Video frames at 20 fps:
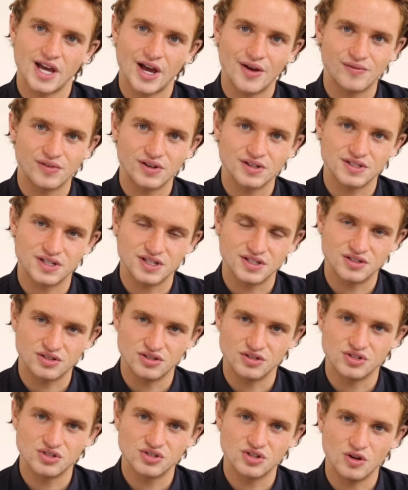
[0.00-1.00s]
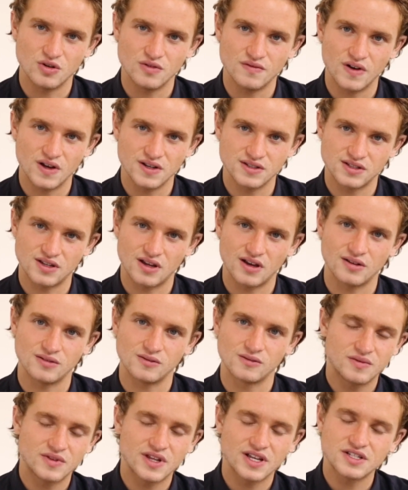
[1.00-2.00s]
to have, because it is just so
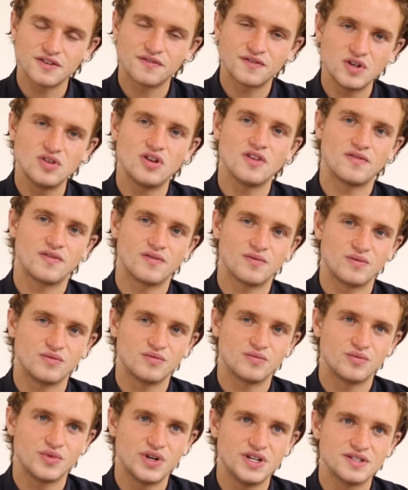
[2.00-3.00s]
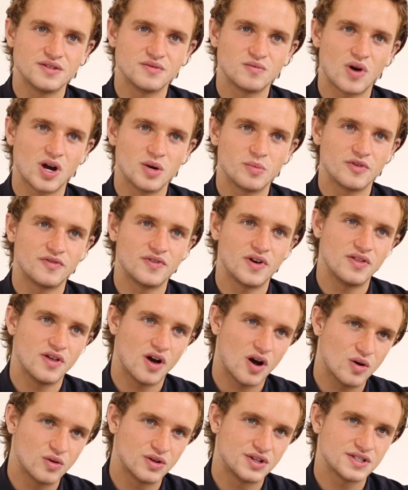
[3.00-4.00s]
versatile. There's a few different reasons why I prefer
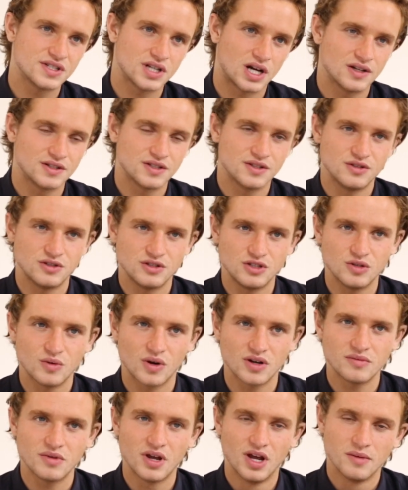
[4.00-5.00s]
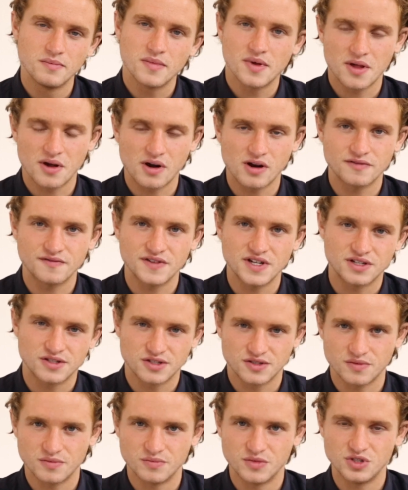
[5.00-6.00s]
the older style to the new one, but there are
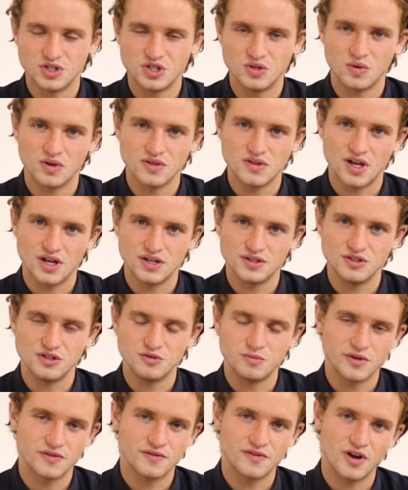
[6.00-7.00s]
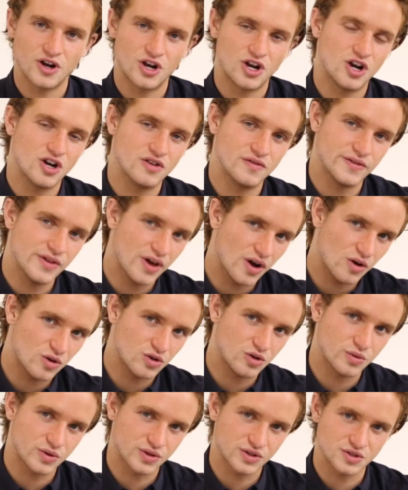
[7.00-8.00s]
features from the new one that I do prefer over the
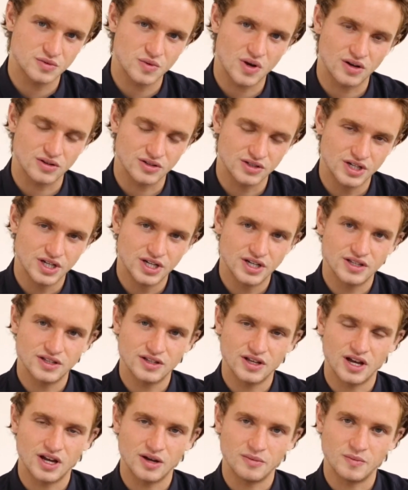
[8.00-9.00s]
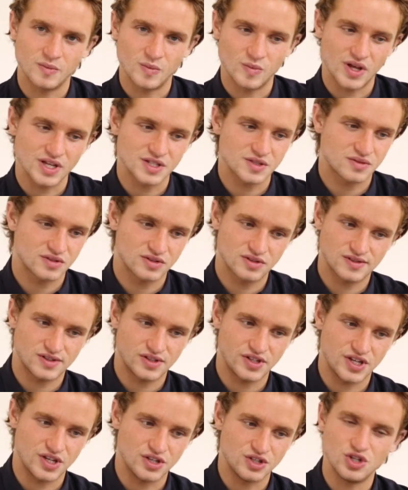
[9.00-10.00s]
older one as well. That's
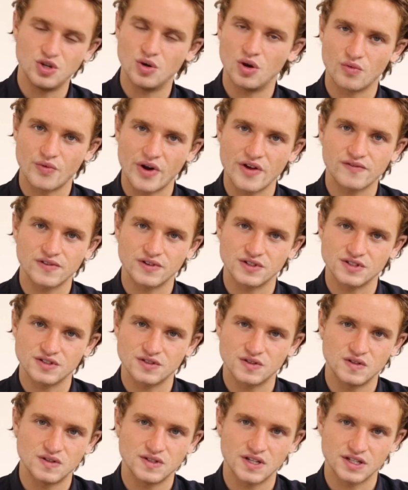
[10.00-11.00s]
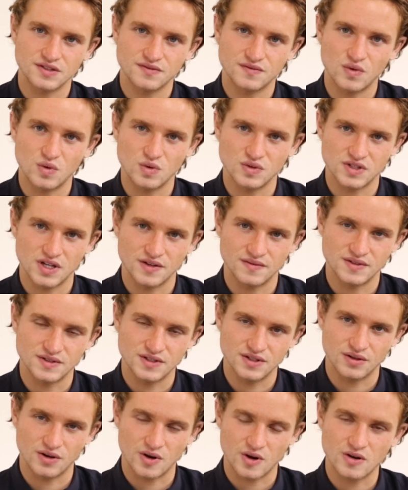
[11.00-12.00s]
the newer reference
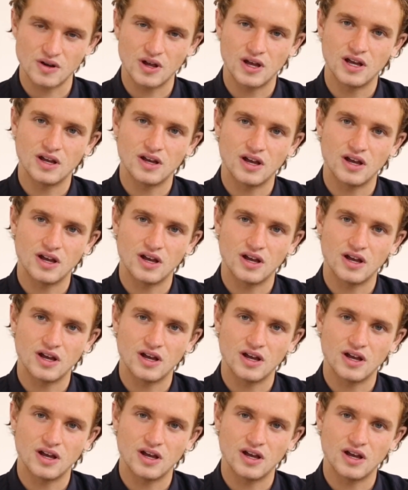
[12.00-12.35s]
26470